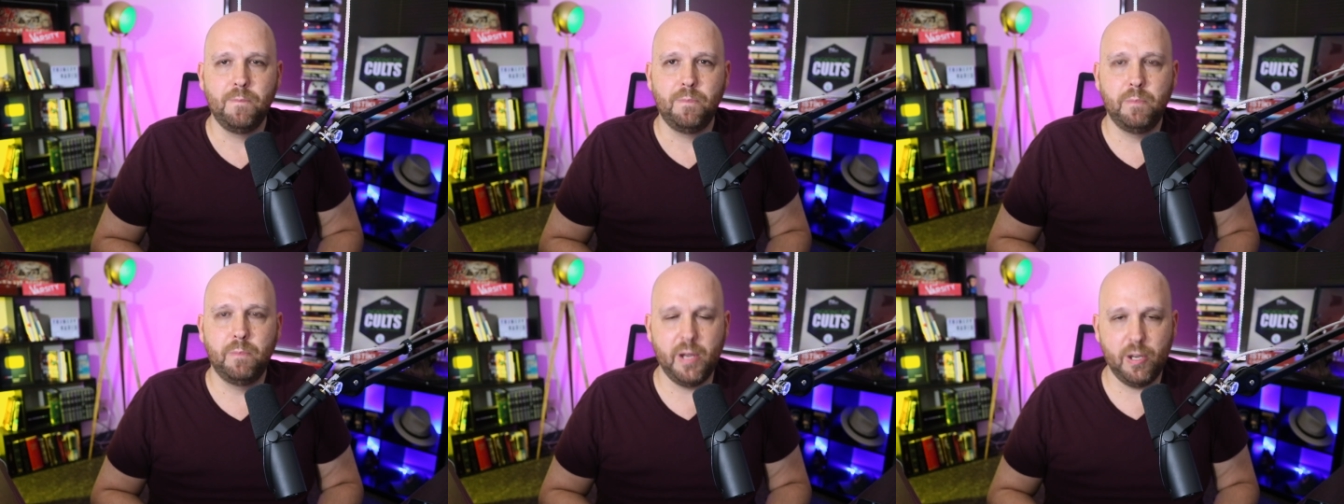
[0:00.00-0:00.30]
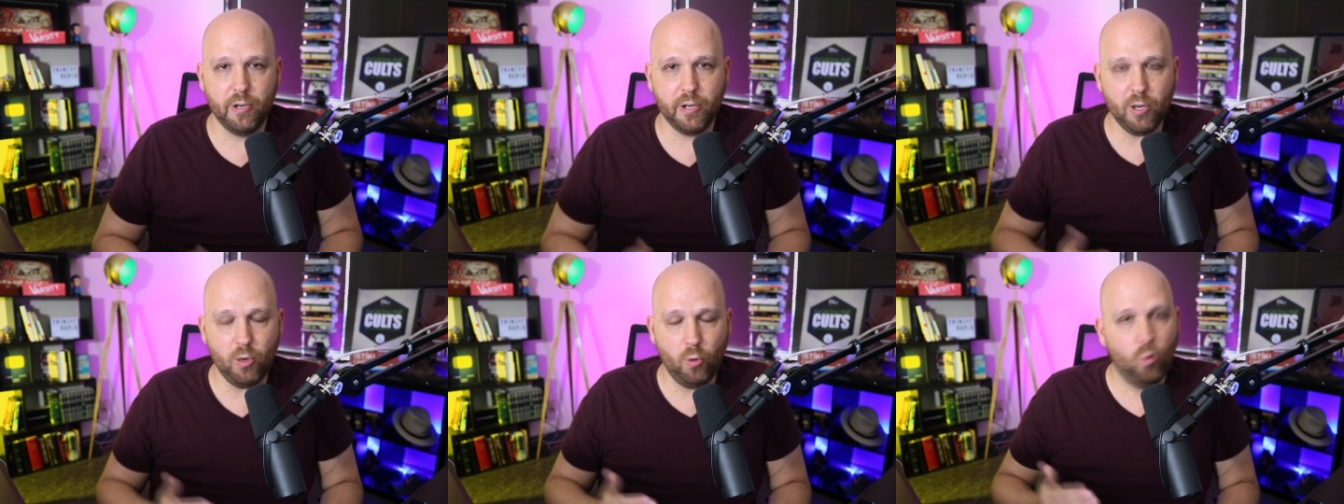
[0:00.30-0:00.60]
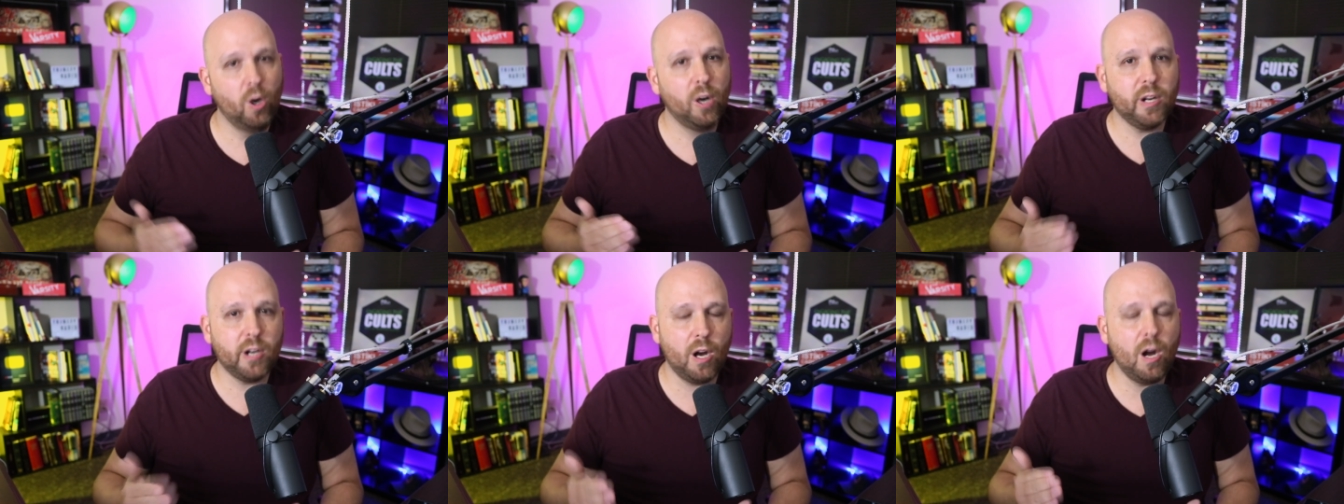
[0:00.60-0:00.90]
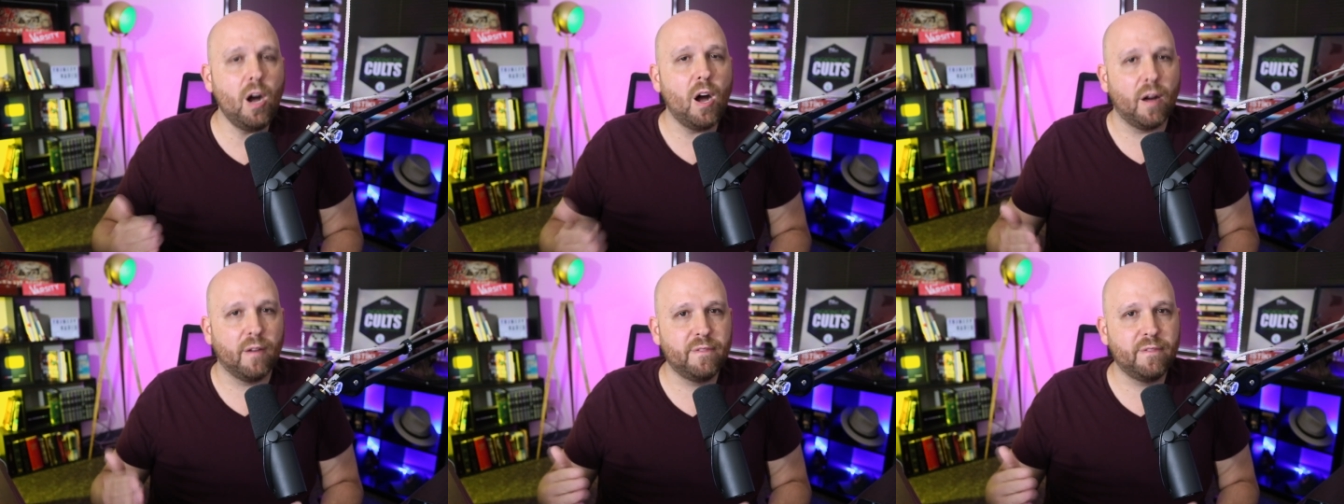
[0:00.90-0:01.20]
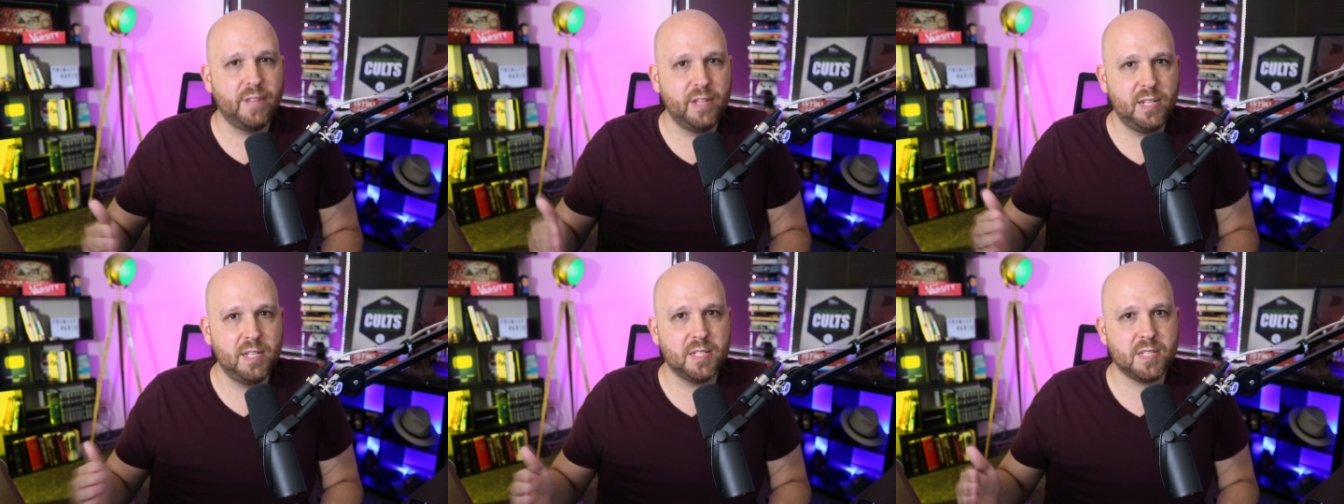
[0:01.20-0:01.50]
but you're going to work
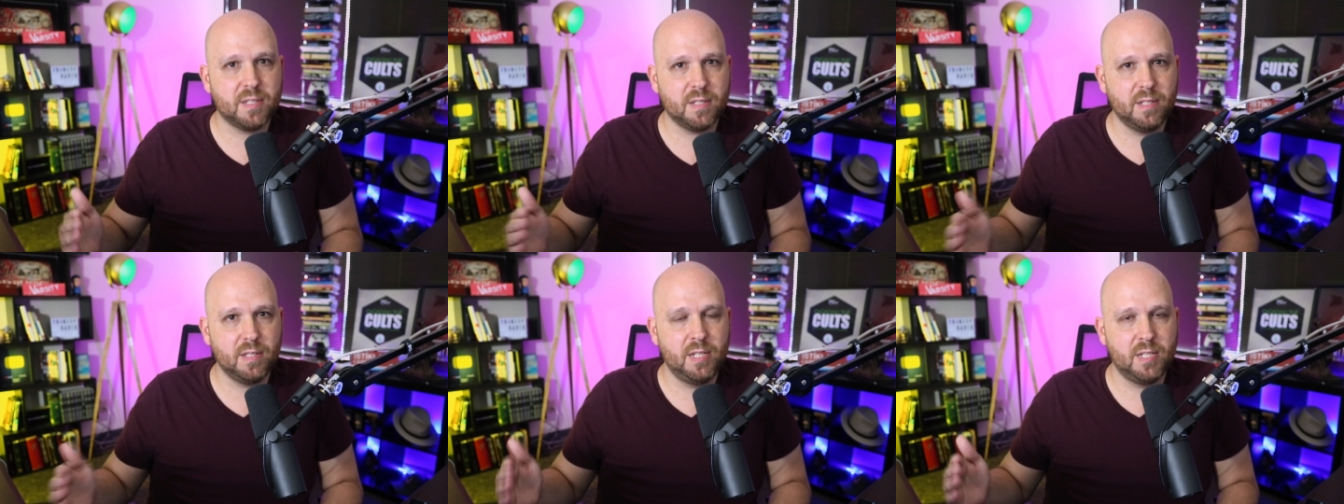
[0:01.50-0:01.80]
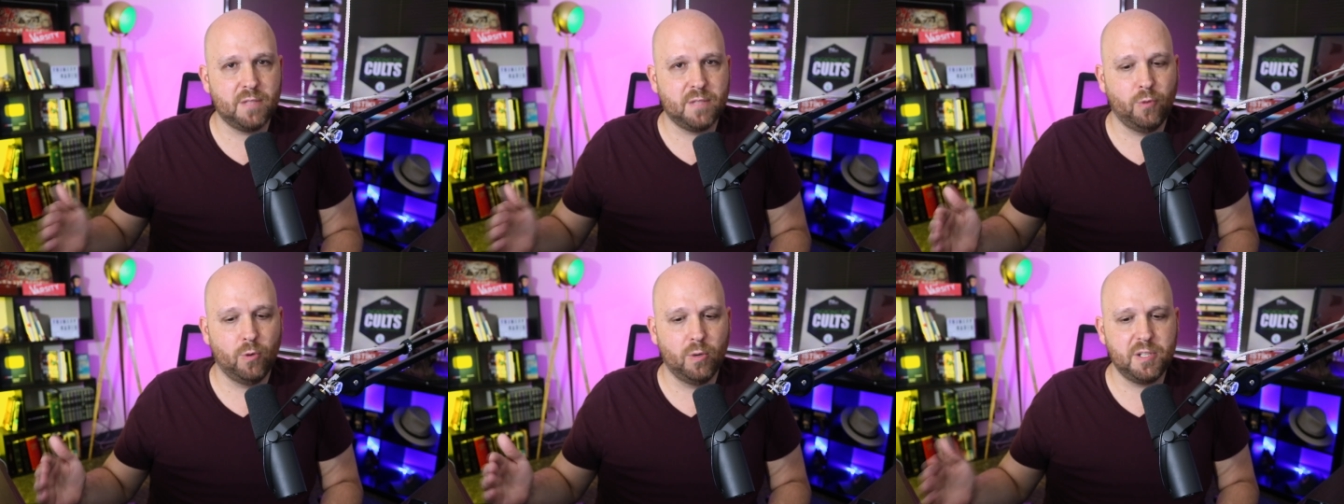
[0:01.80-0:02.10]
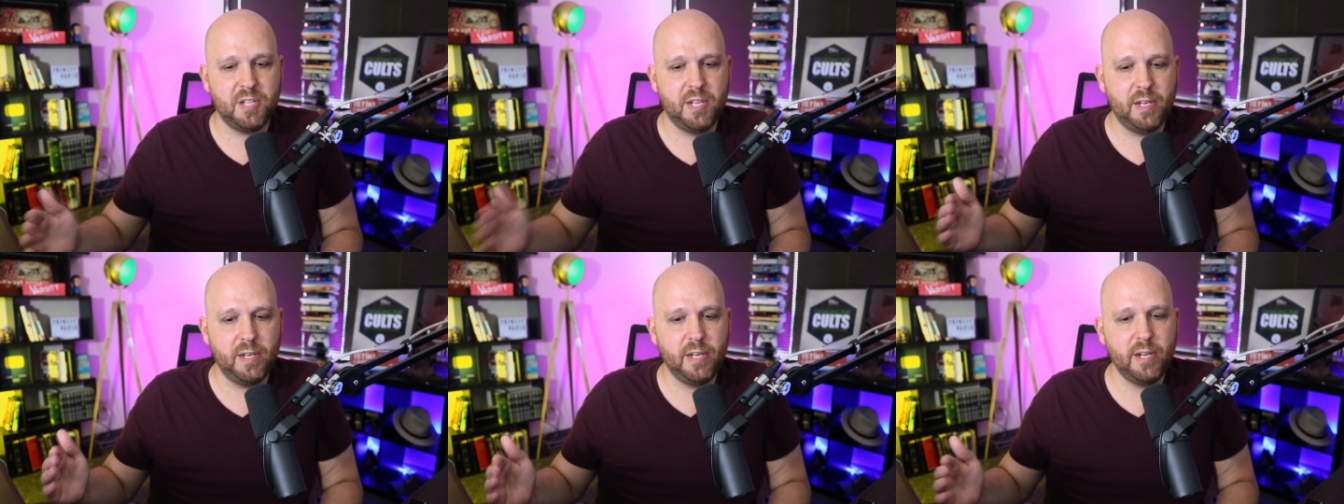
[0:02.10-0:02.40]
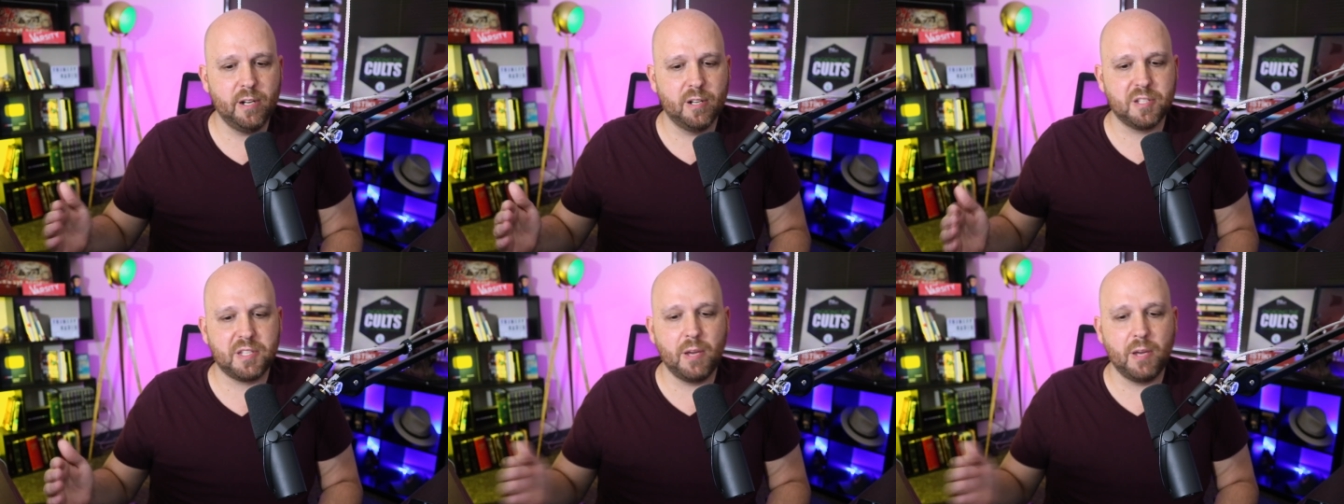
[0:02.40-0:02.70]
off these 14 years.